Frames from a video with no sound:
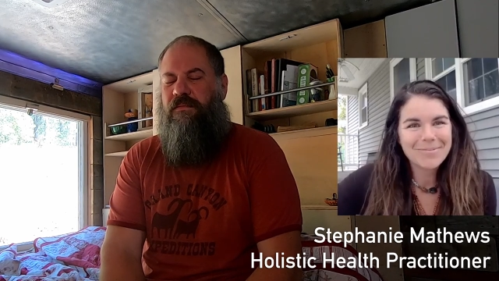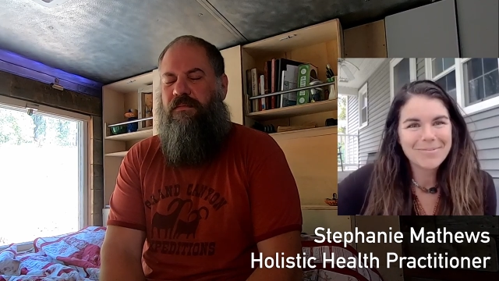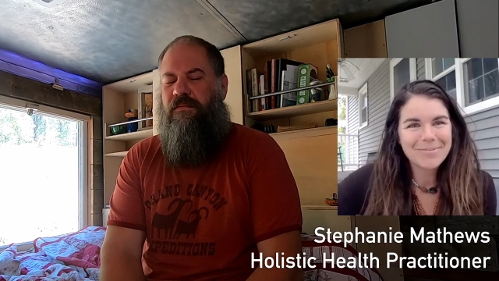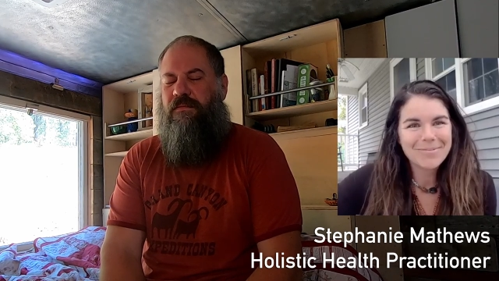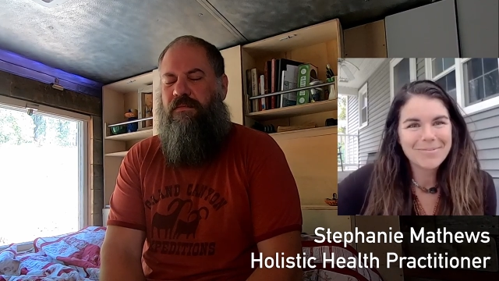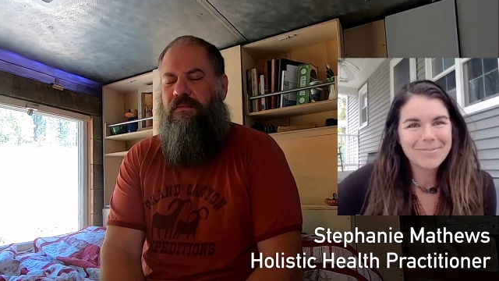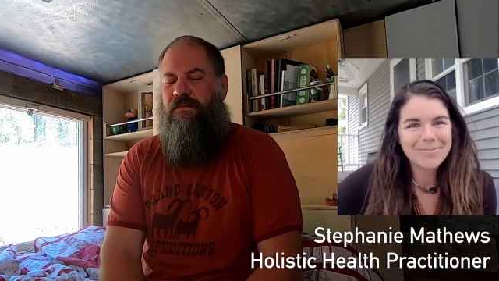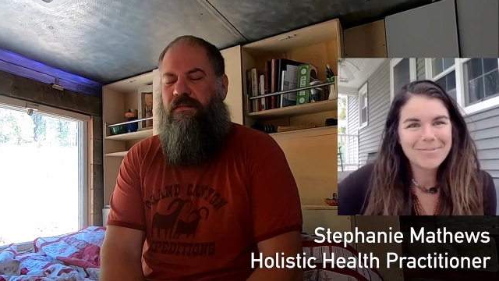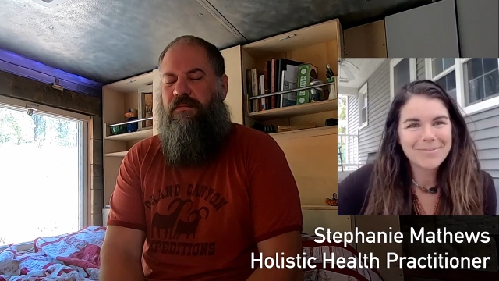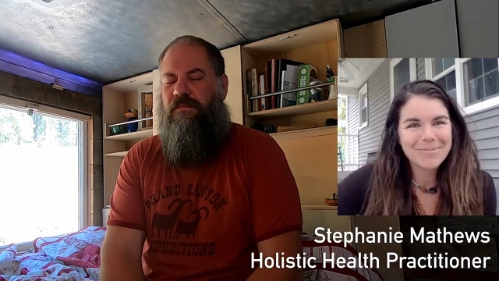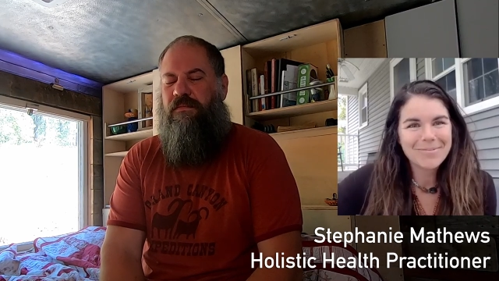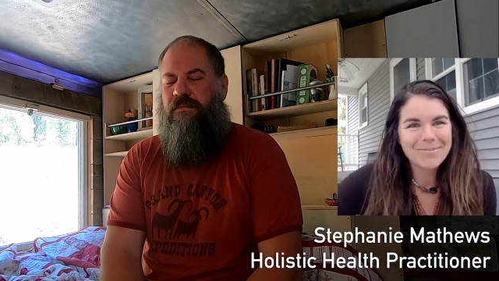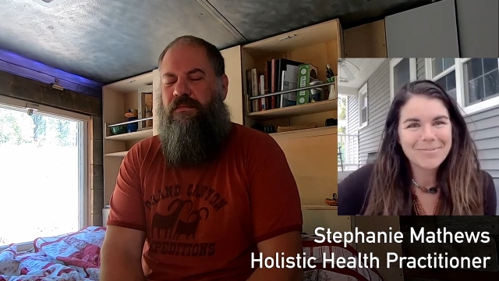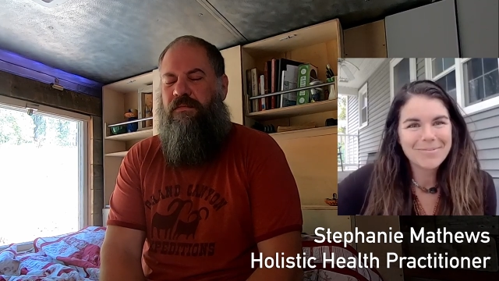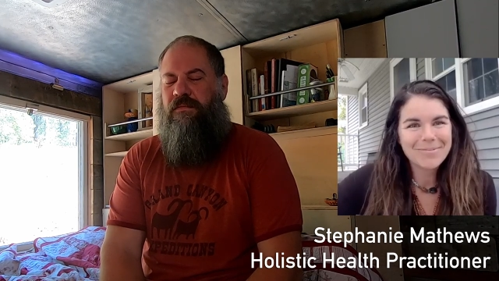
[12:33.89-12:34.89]

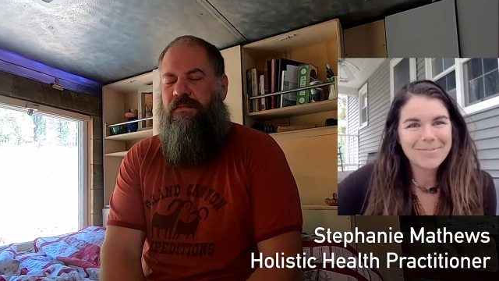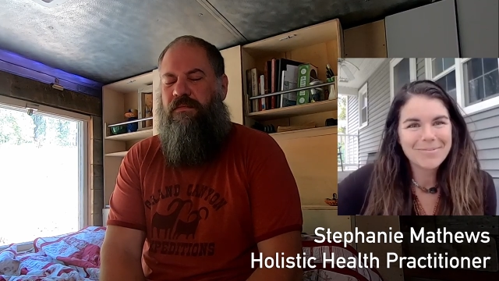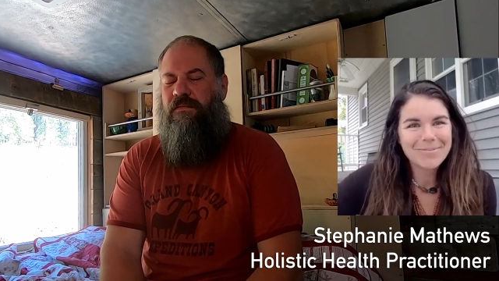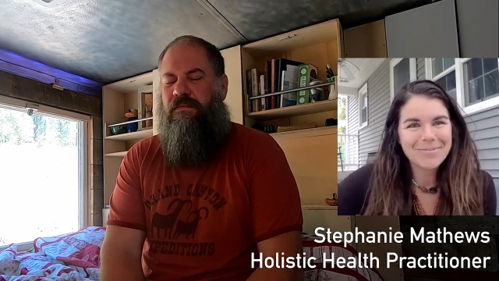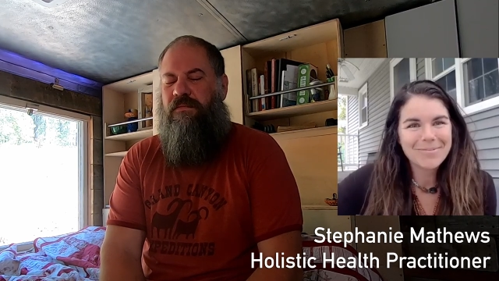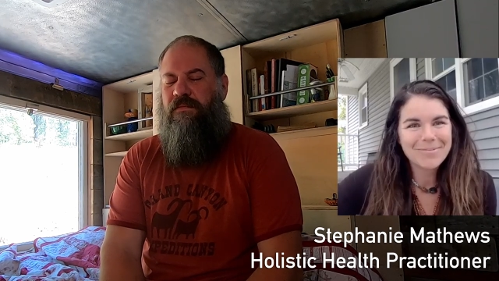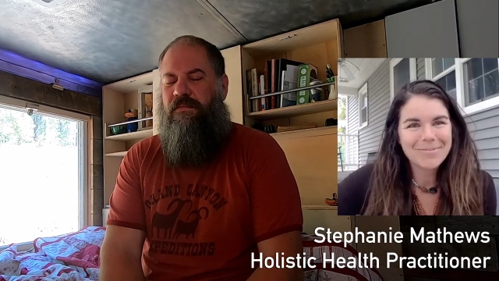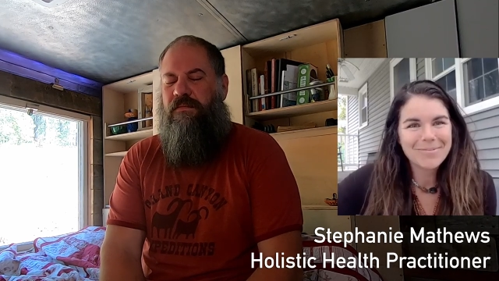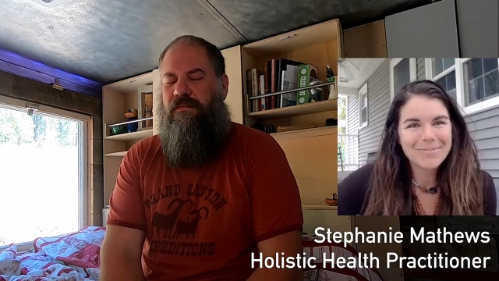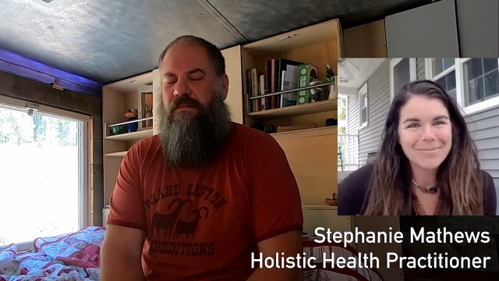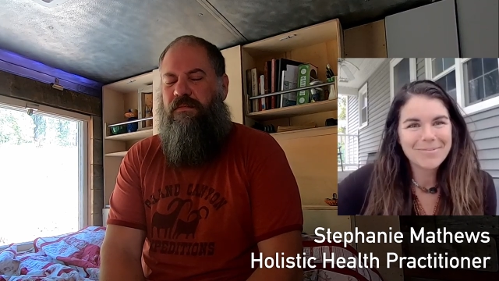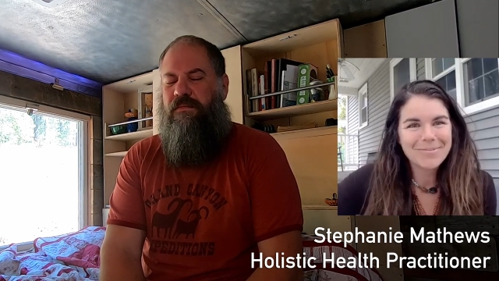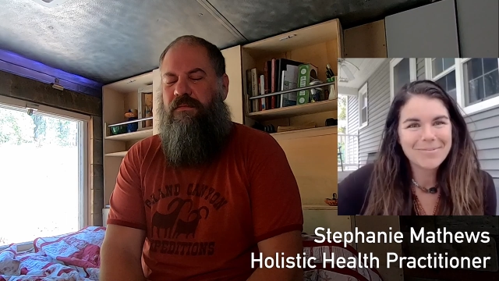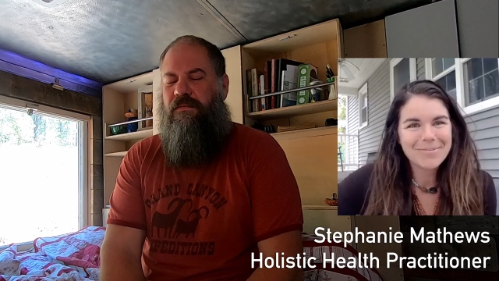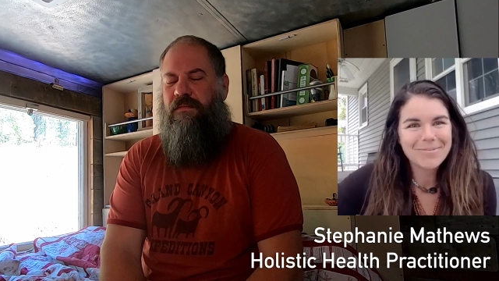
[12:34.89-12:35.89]

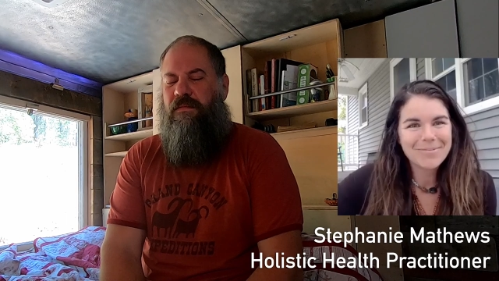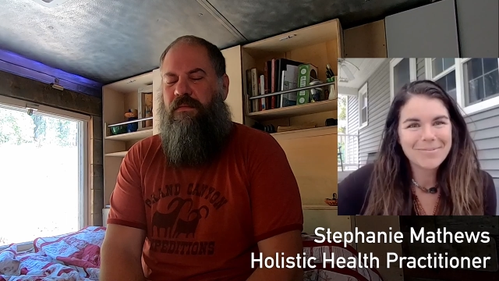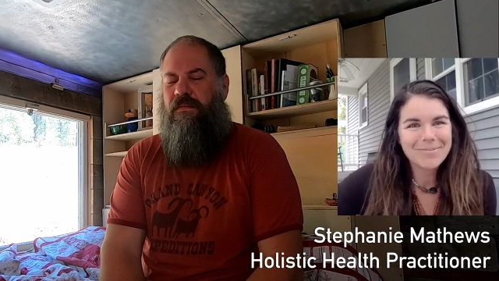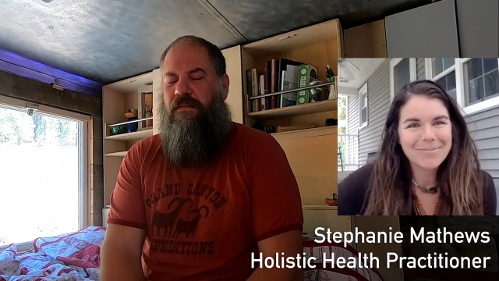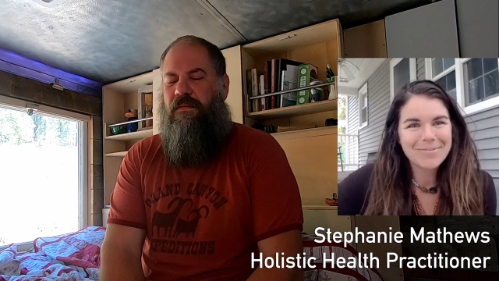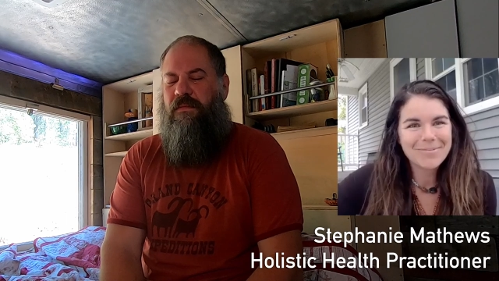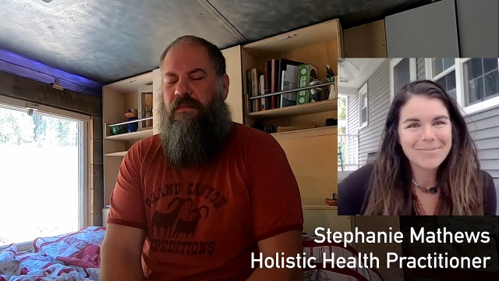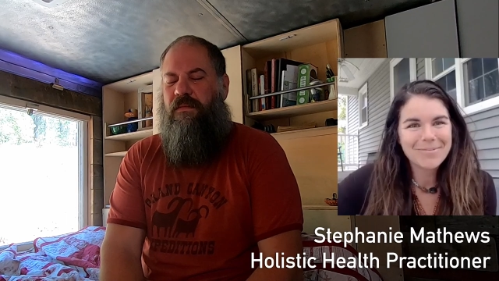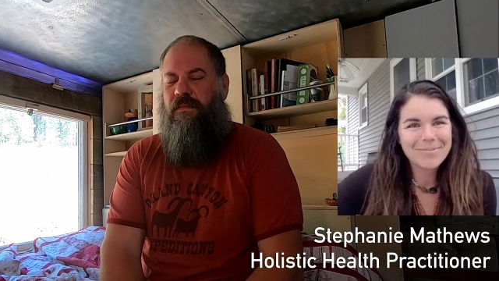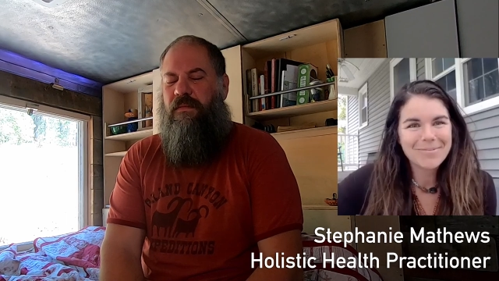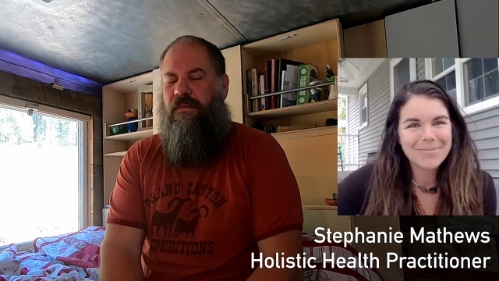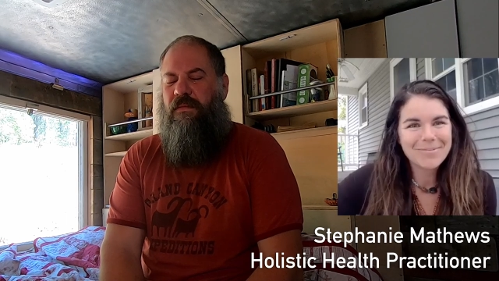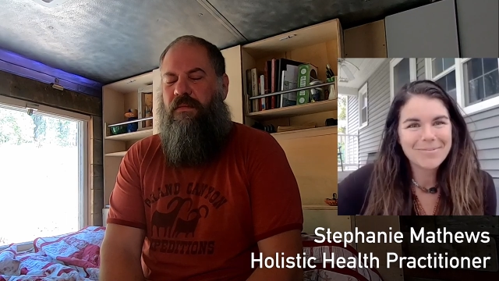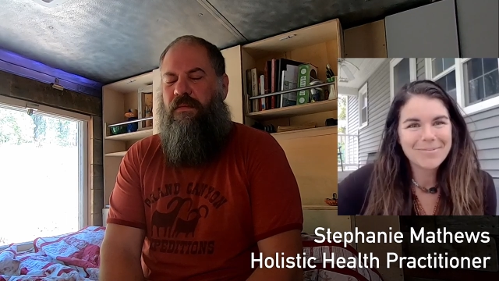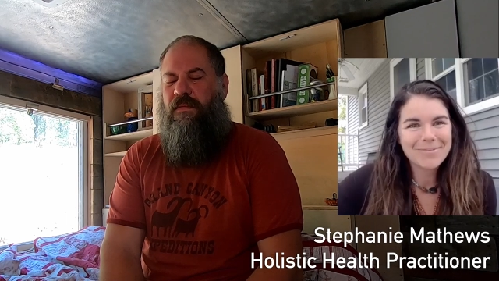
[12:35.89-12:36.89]

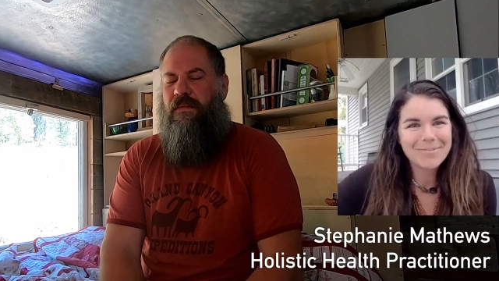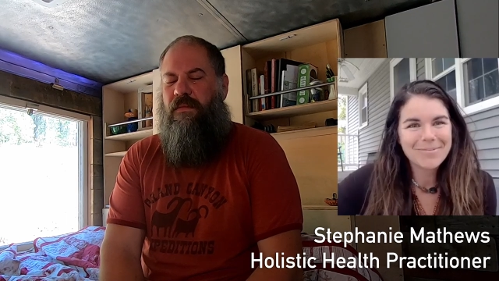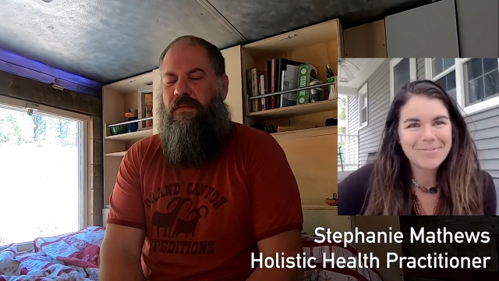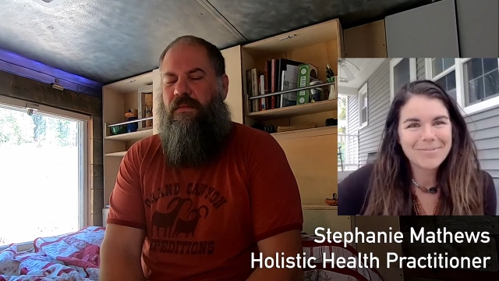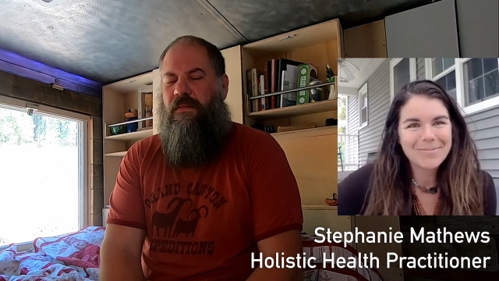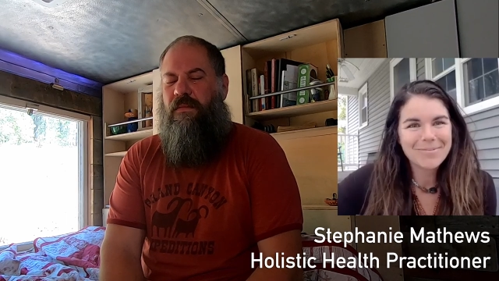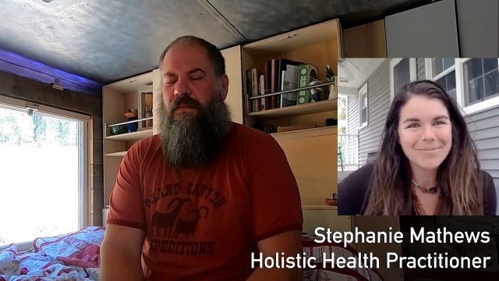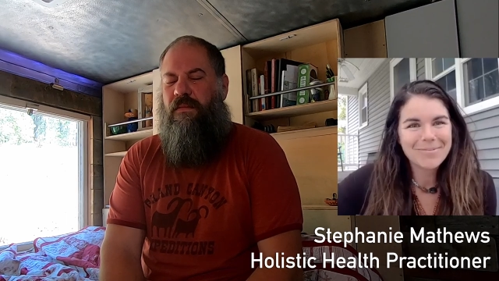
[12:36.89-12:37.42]
No one is speaking in this clip.